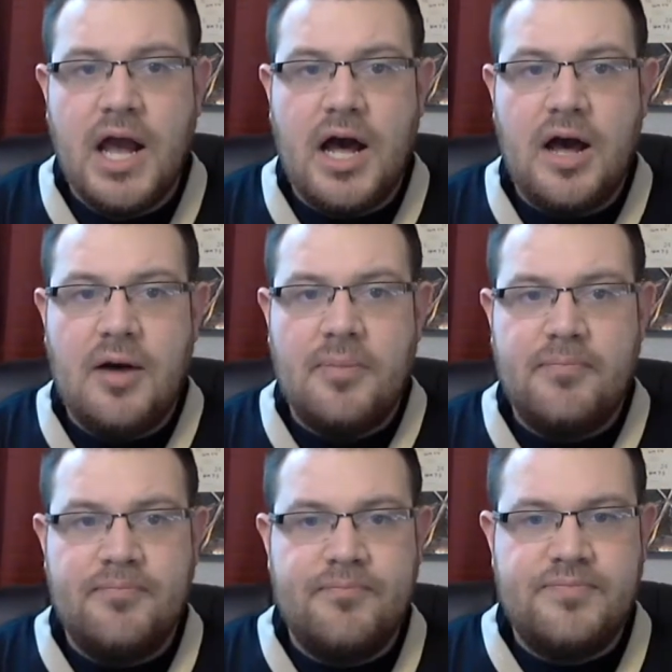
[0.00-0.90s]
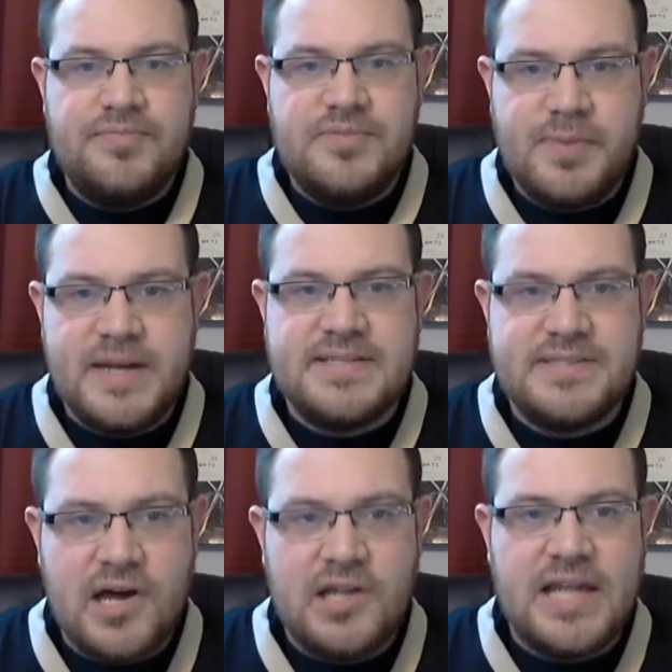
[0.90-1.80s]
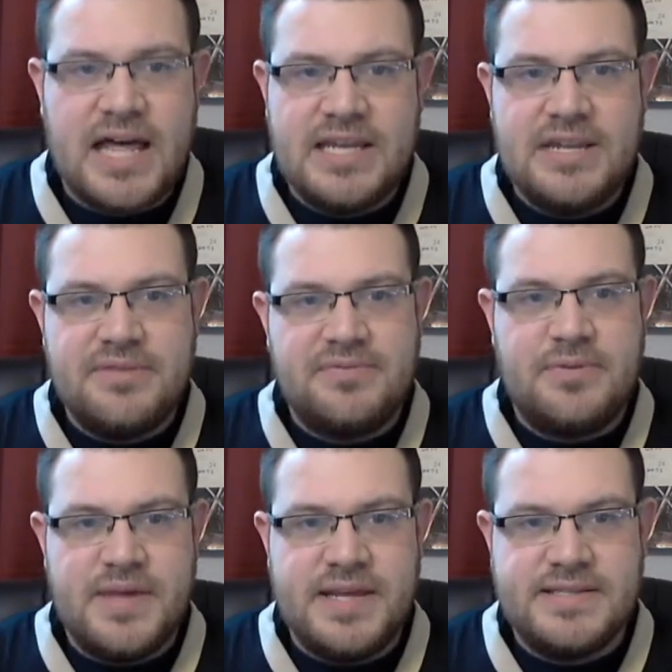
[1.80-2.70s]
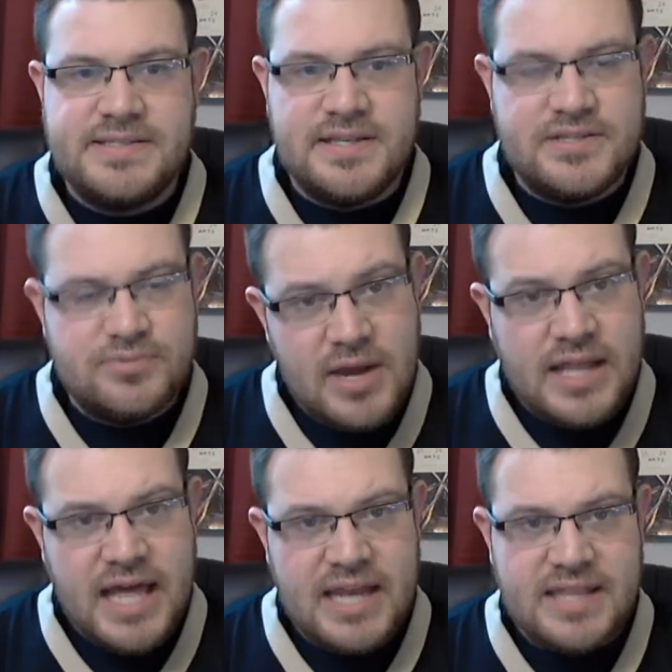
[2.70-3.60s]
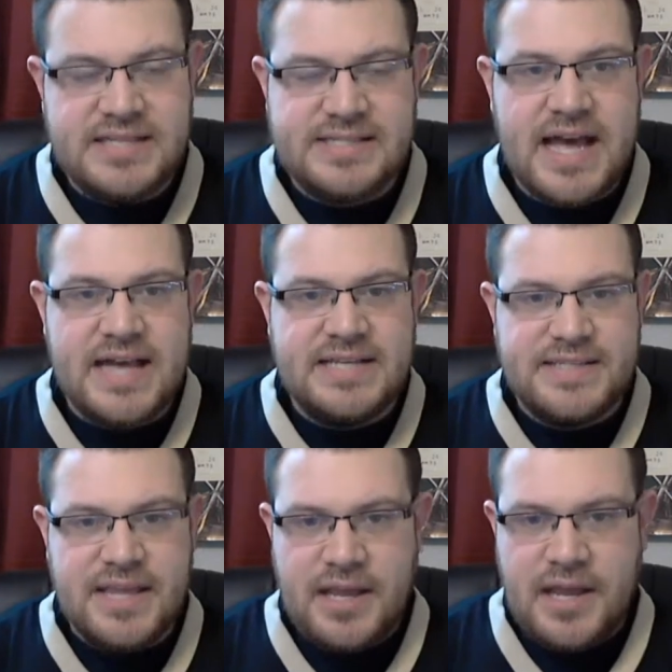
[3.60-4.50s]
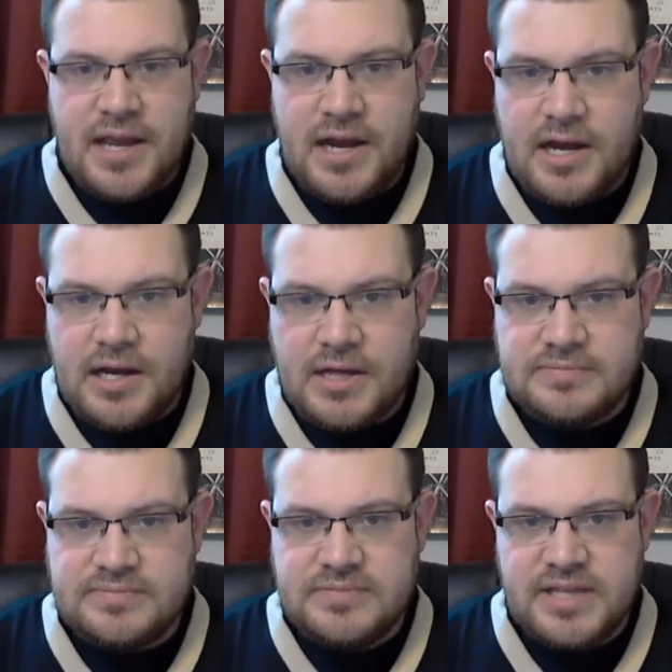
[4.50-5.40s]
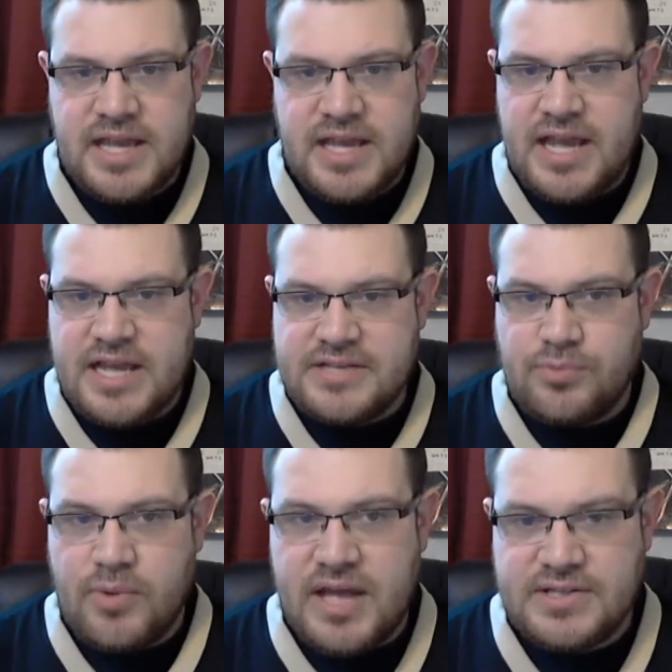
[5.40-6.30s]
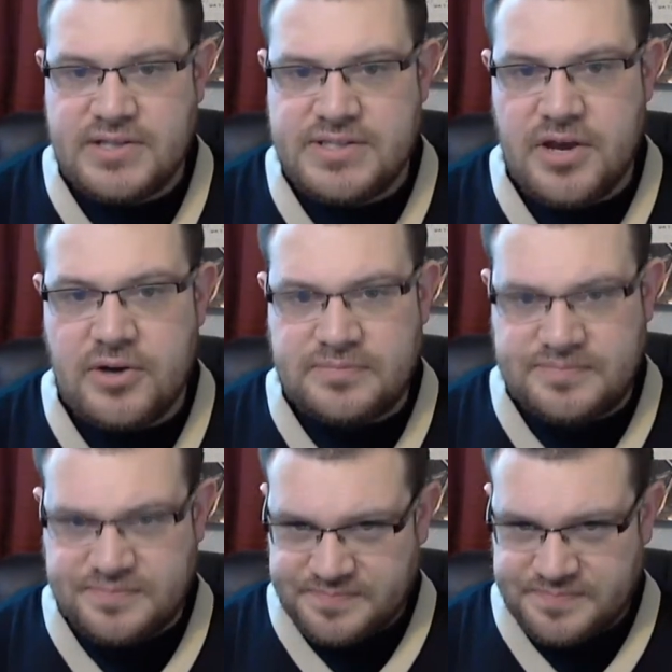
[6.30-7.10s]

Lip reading: But I saw a lot of different things as well out of these guys as well. So